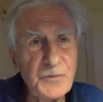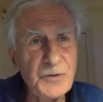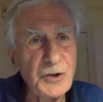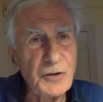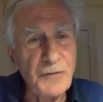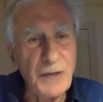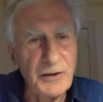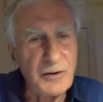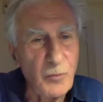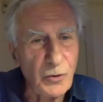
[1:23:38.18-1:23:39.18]
you know,
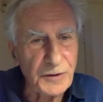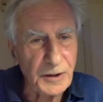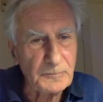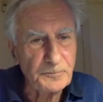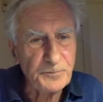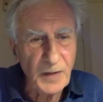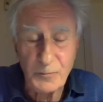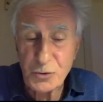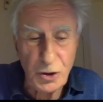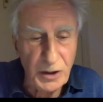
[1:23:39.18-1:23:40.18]
very rewarding.
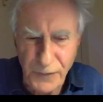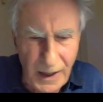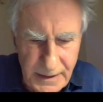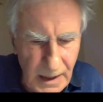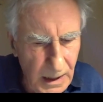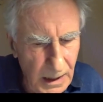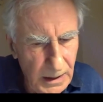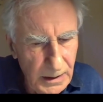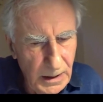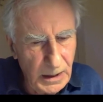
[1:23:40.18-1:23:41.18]
I'm sure if I'd,
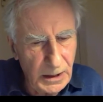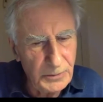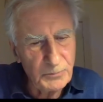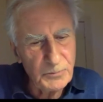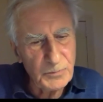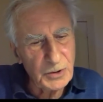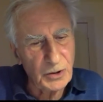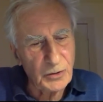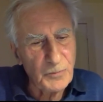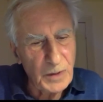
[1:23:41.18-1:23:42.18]
you
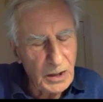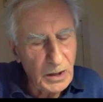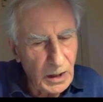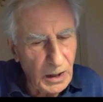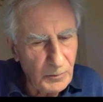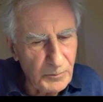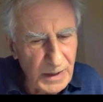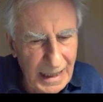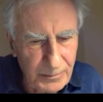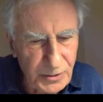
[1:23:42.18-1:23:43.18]
know,
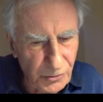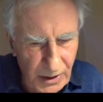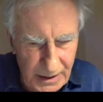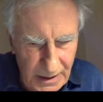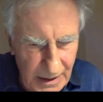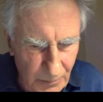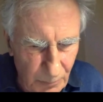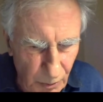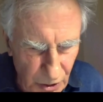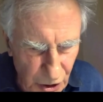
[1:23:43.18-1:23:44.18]
been able to read in
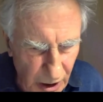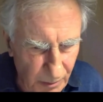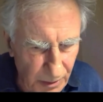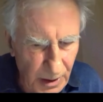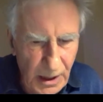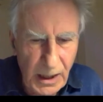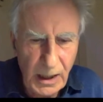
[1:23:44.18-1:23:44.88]
Hebrew and German,